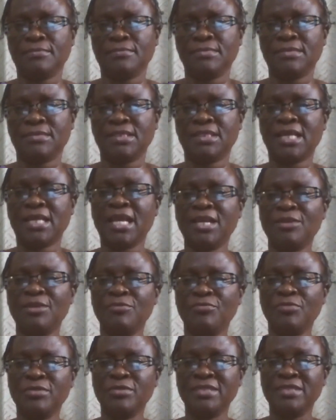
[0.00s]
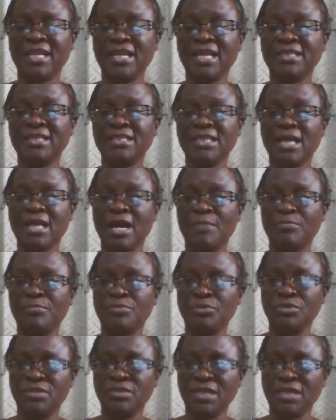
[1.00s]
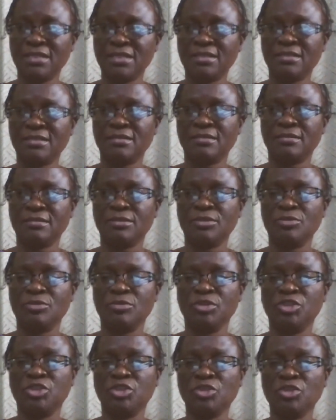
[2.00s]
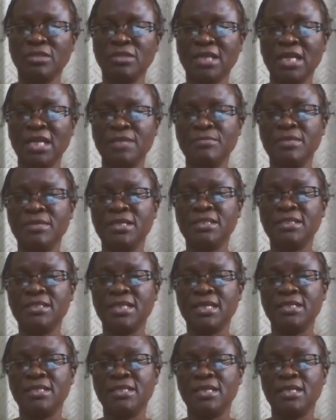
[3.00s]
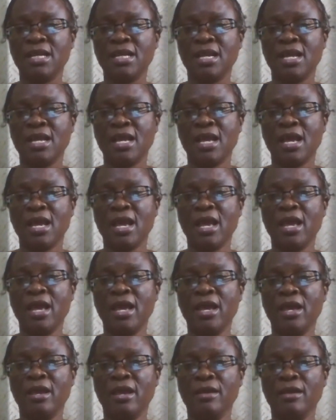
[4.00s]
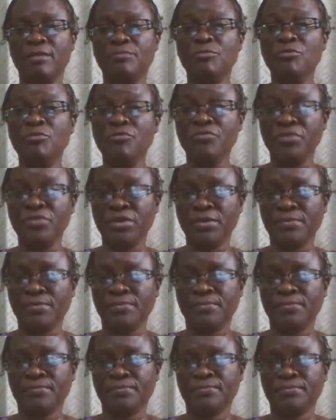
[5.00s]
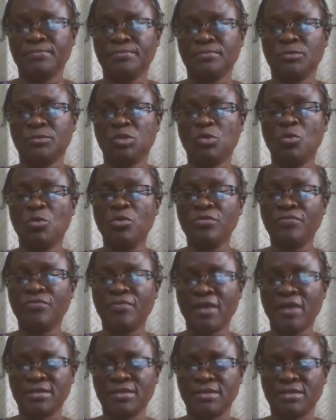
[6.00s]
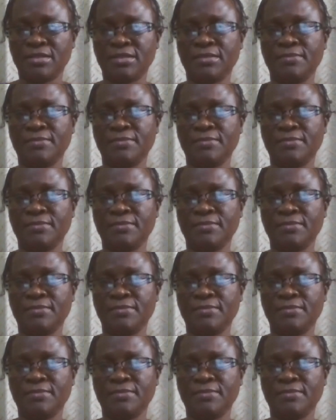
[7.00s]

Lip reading: Thank you for selecting our projects in a short animated movie, Hold Fast.